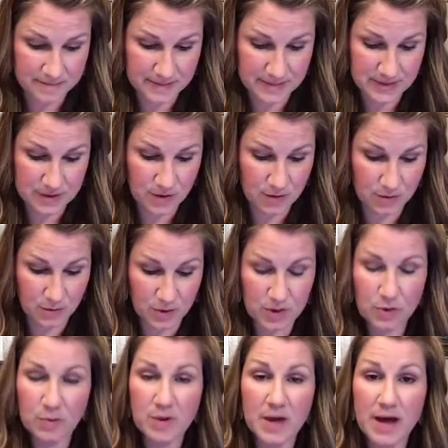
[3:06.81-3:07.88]
So when you
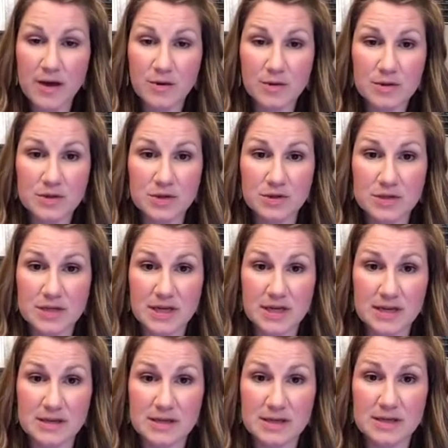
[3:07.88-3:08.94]
apply an oil to your skin,
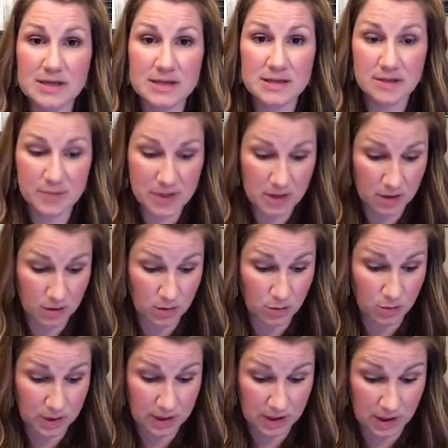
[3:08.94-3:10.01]
it's going to disappear
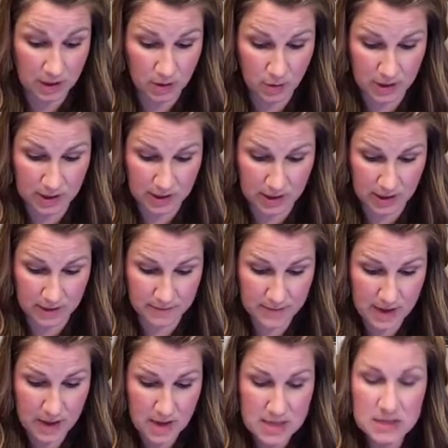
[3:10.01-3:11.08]
really quickly.
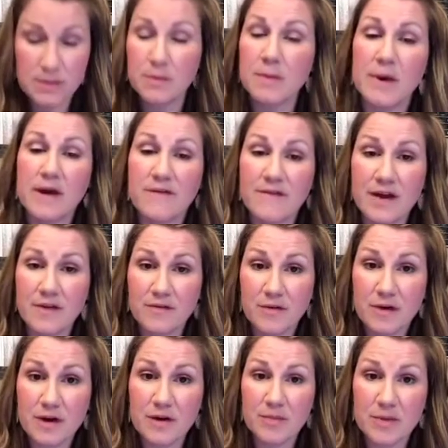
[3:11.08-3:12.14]
Some of my
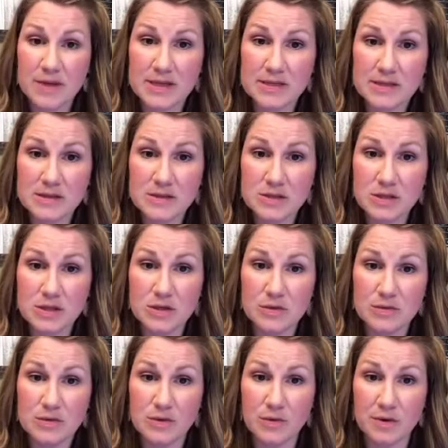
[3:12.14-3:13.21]
favorite places to
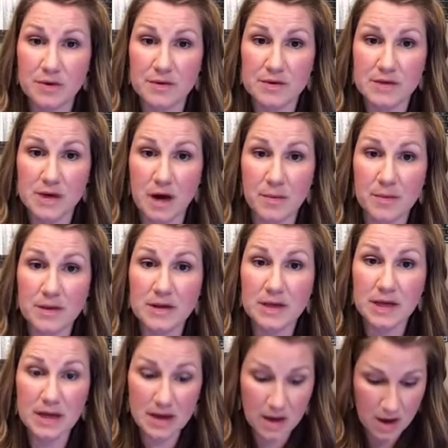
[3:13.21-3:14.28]
use oils
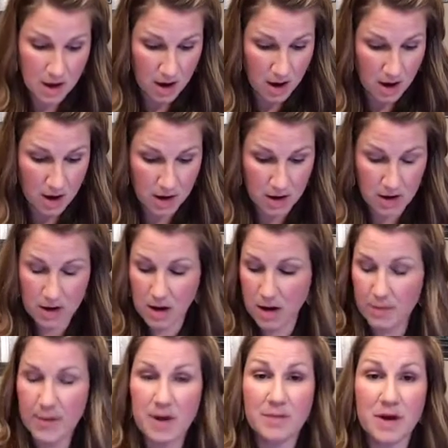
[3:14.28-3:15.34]
topically are
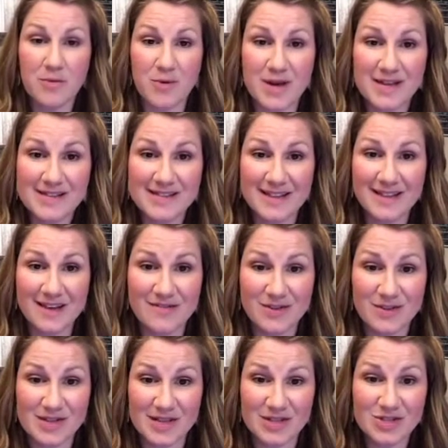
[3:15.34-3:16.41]
on my wrists. I love
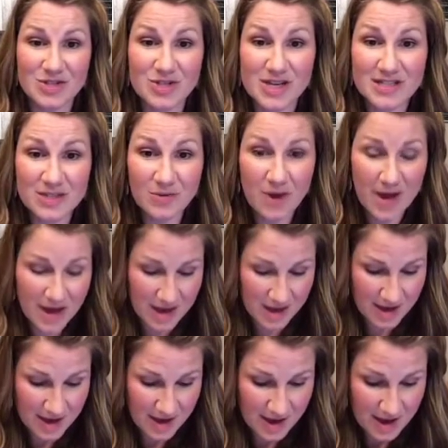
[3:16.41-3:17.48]
using Stress
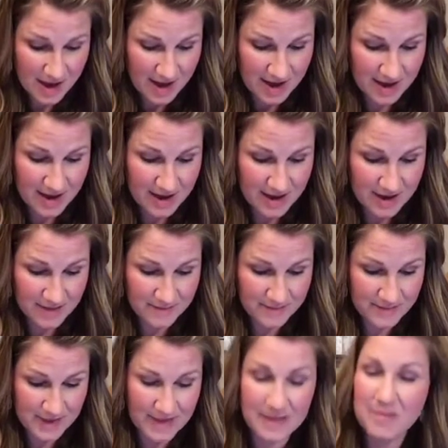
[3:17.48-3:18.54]
Away, and
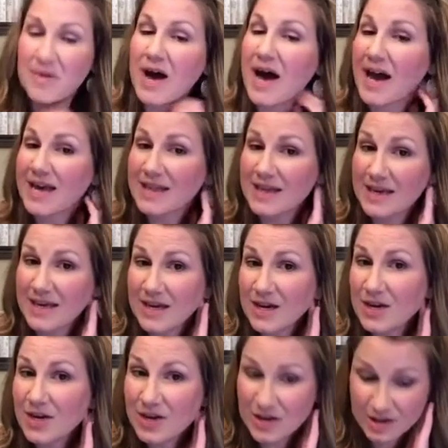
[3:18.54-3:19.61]
then behind the
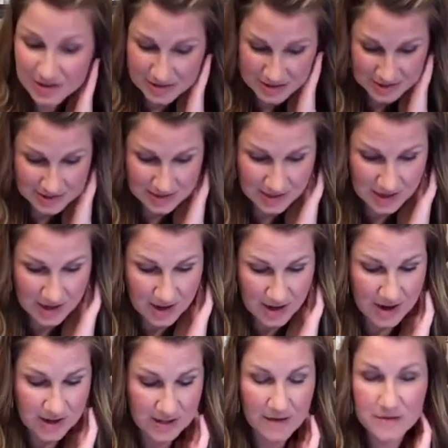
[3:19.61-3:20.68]
ears.
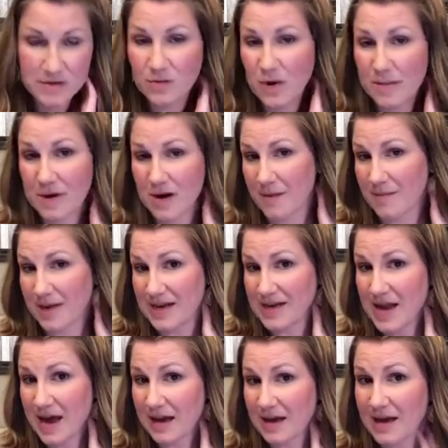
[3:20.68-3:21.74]
I love to rub it on my
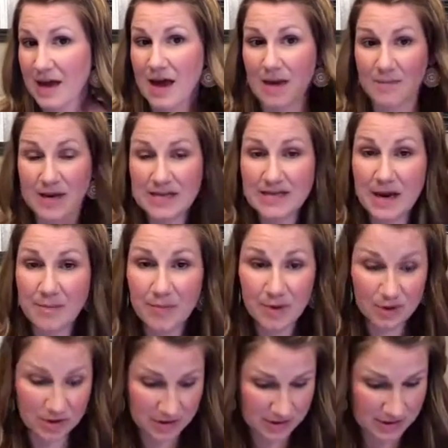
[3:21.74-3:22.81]
neck and my
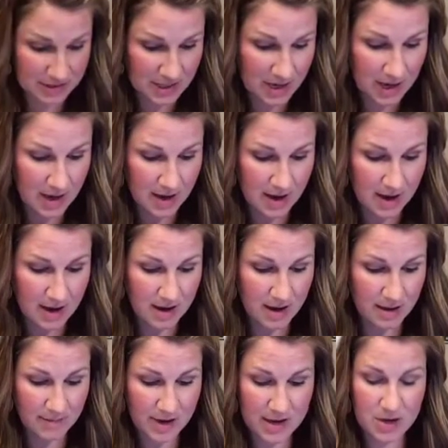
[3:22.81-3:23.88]
temples,
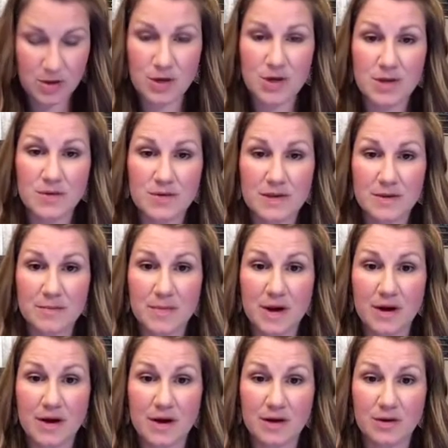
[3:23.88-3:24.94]
and you can use them
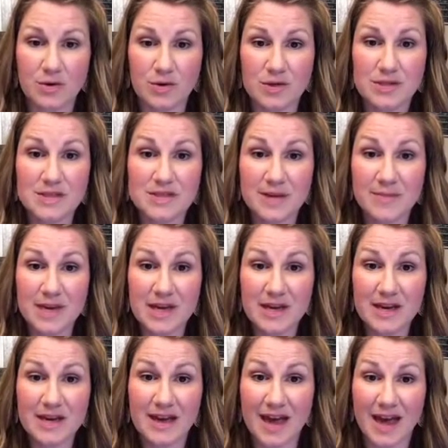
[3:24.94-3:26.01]
on your stomach.